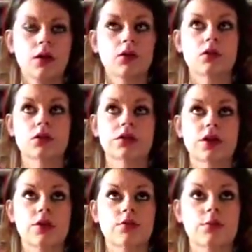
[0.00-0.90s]
Not
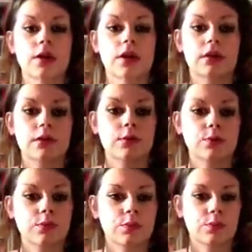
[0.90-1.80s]
so like
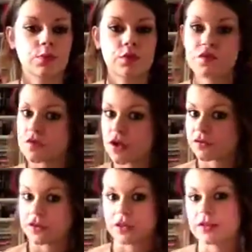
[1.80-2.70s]

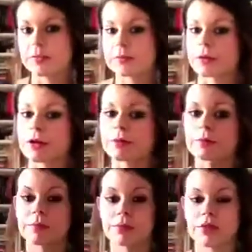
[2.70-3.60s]
fluffy, but
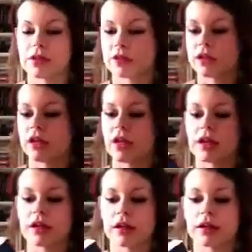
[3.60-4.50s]
it
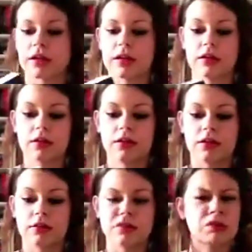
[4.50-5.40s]
had like
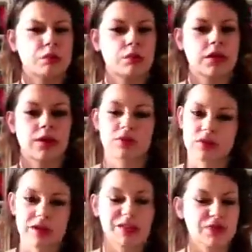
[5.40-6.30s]
it was
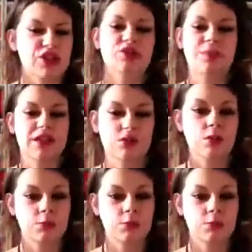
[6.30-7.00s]
just a bit